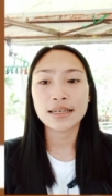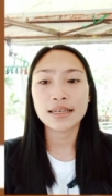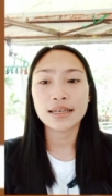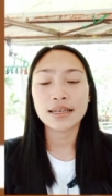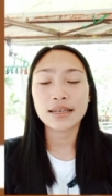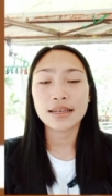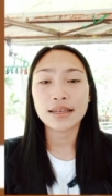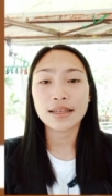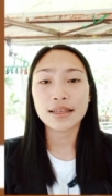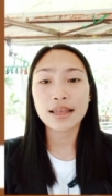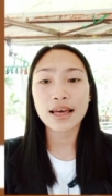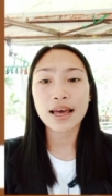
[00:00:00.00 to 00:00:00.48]

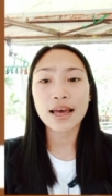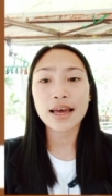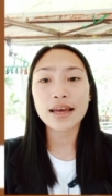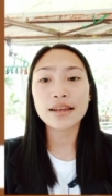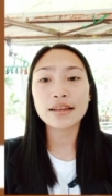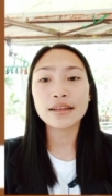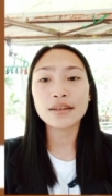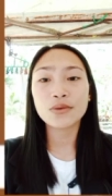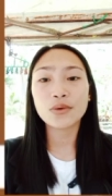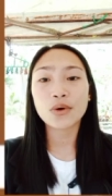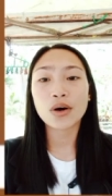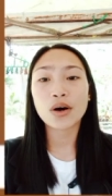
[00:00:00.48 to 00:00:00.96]
Then
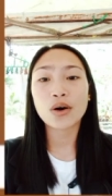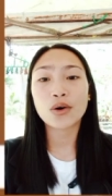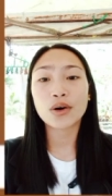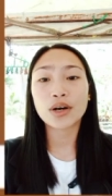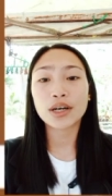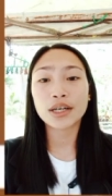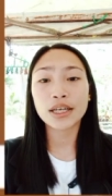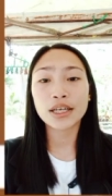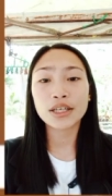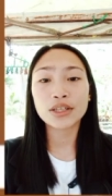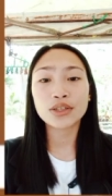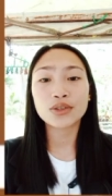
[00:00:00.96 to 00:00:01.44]

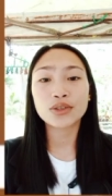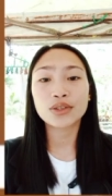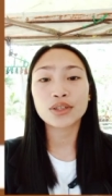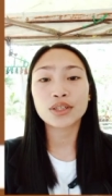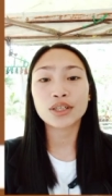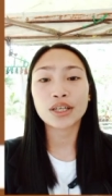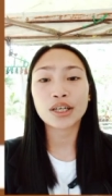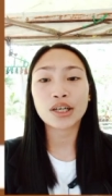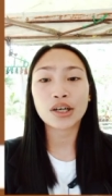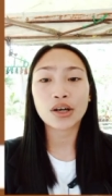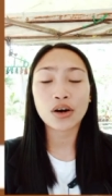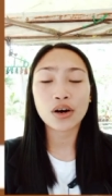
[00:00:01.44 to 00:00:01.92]
according to their
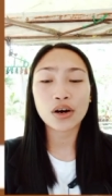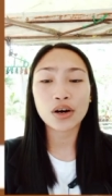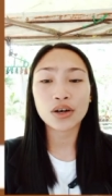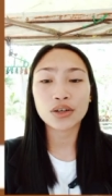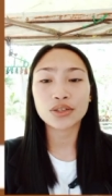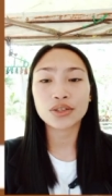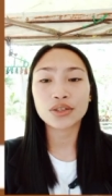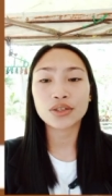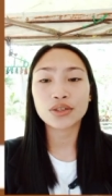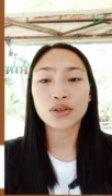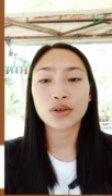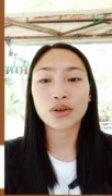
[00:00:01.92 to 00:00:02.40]
cost,
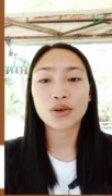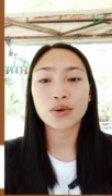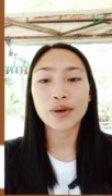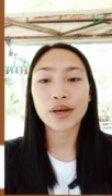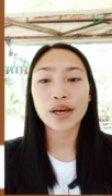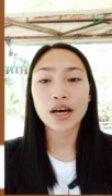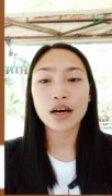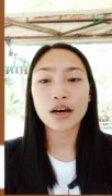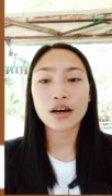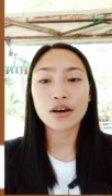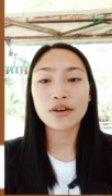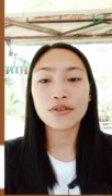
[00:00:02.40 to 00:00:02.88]
so we
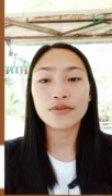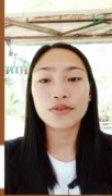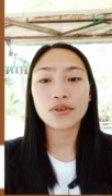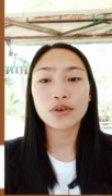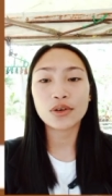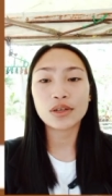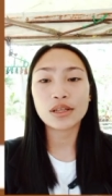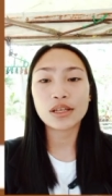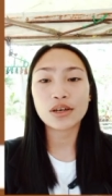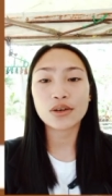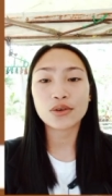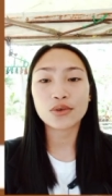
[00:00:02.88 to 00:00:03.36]
have
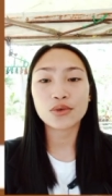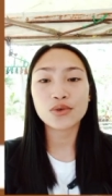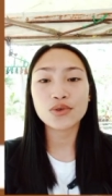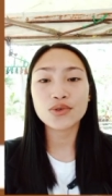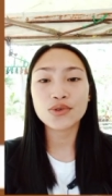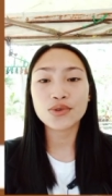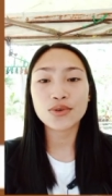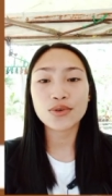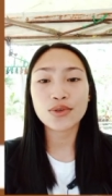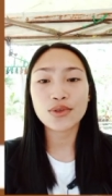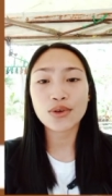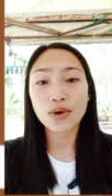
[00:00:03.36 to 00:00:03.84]
onerous, so
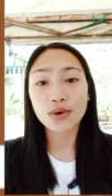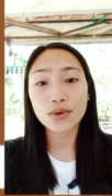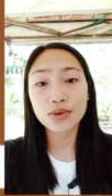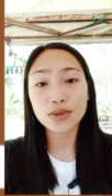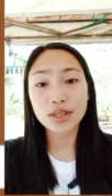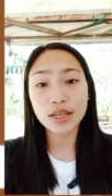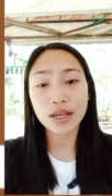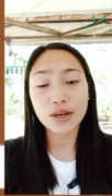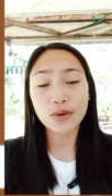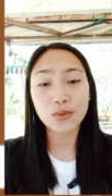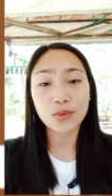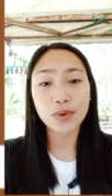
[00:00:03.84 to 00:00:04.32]
those
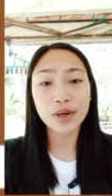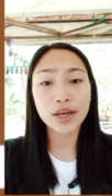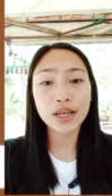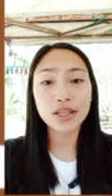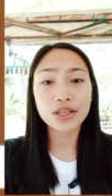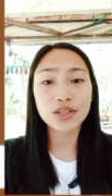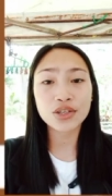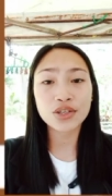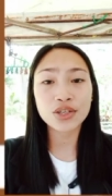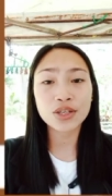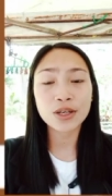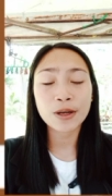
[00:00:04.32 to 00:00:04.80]
in
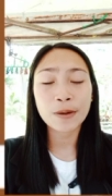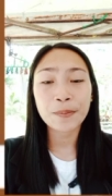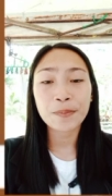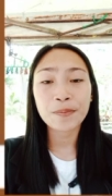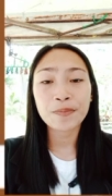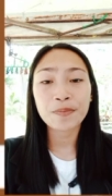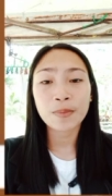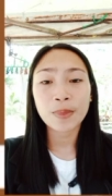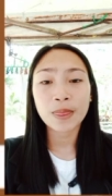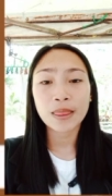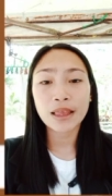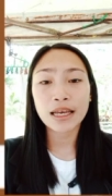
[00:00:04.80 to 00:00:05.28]
which
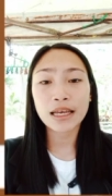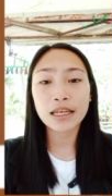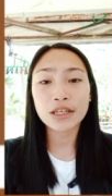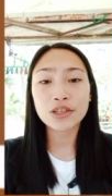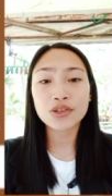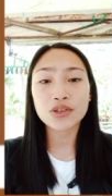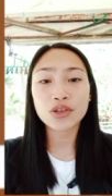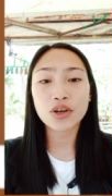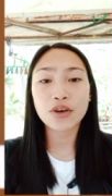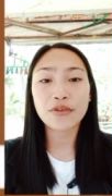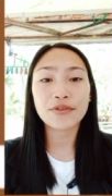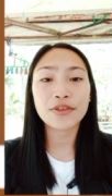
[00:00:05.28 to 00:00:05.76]
each
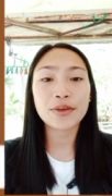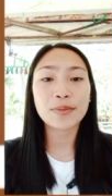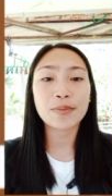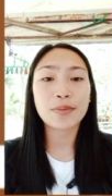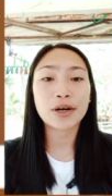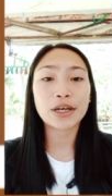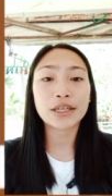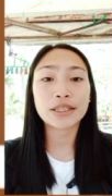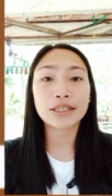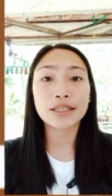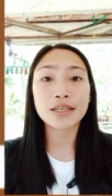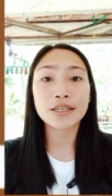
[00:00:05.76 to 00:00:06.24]
of the
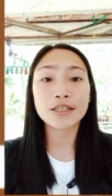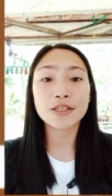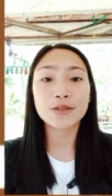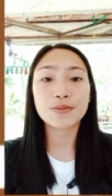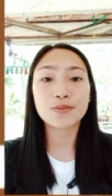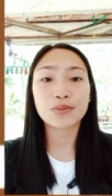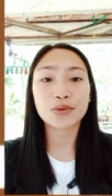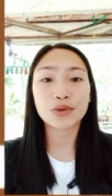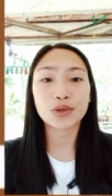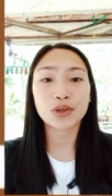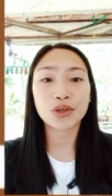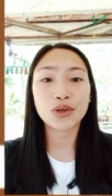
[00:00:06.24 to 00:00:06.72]
parties
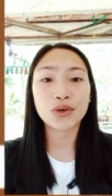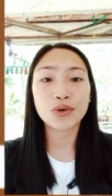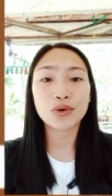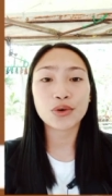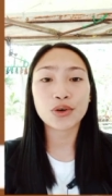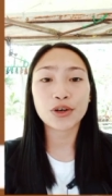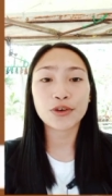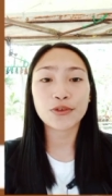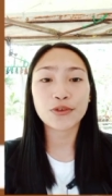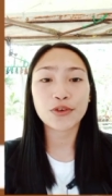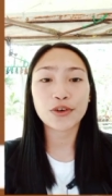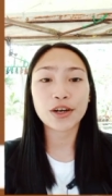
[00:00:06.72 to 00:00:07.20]
procure
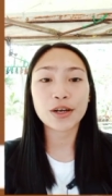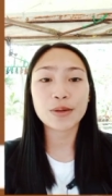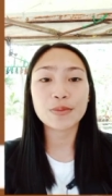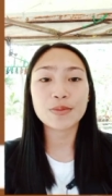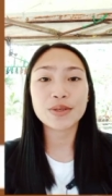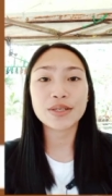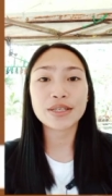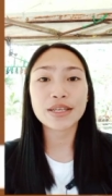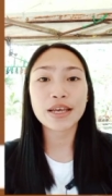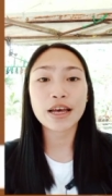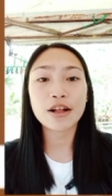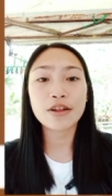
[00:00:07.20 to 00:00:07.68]
for
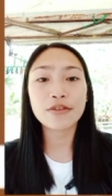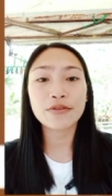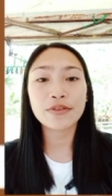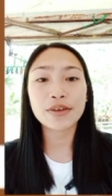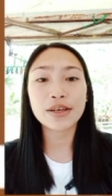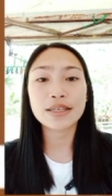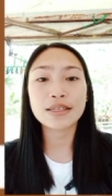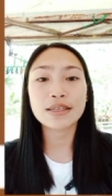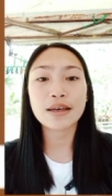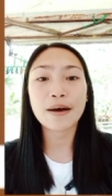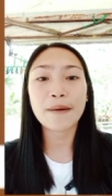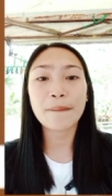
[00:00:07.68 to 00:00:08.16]
himself.
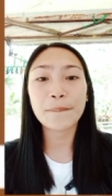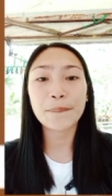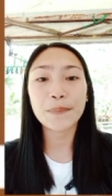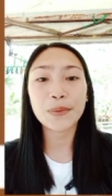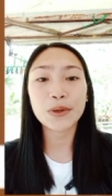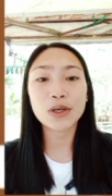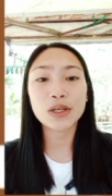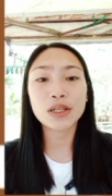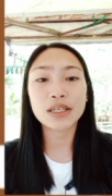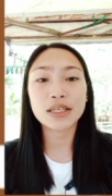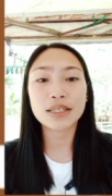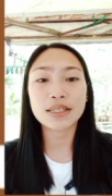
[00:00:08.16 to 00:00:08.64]
Example
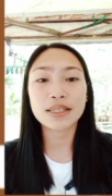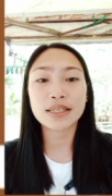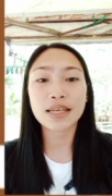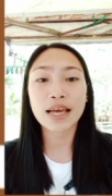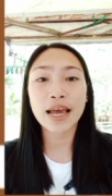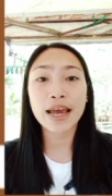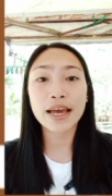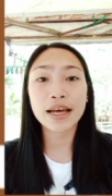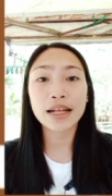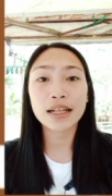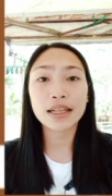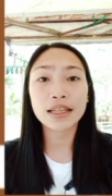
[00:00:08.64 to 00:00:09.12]
is
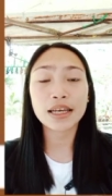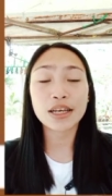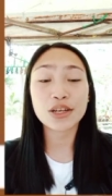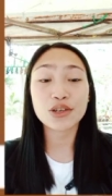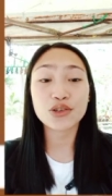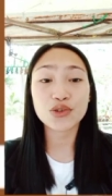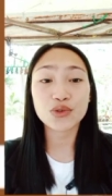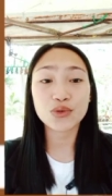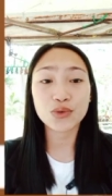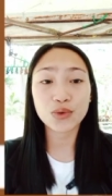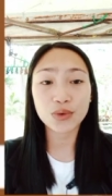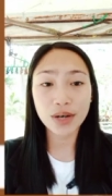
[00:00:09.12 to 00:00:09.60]
sale,
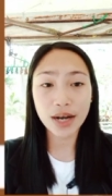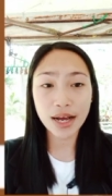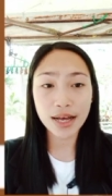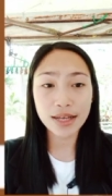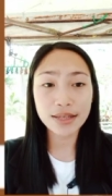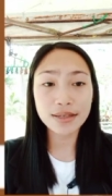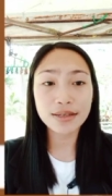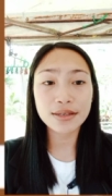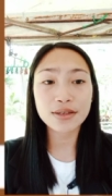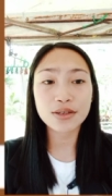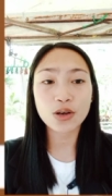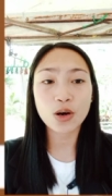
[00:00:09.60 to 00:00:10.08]

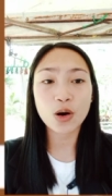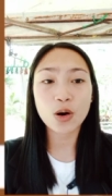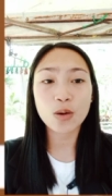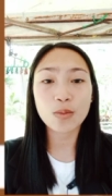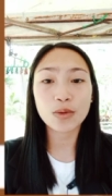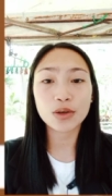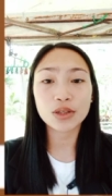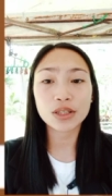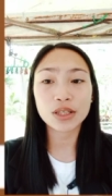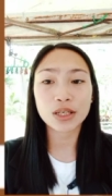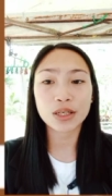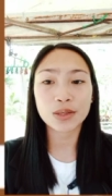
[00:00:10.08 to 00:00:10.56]
insurance,
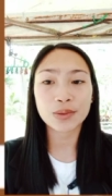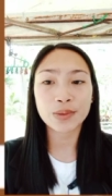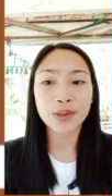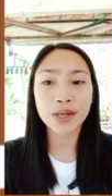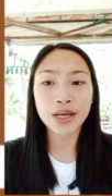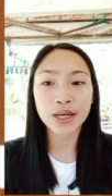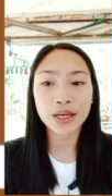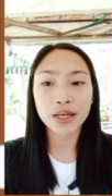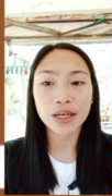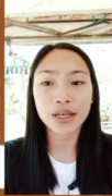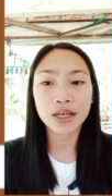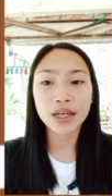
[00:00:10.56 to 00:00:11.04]
common carrier.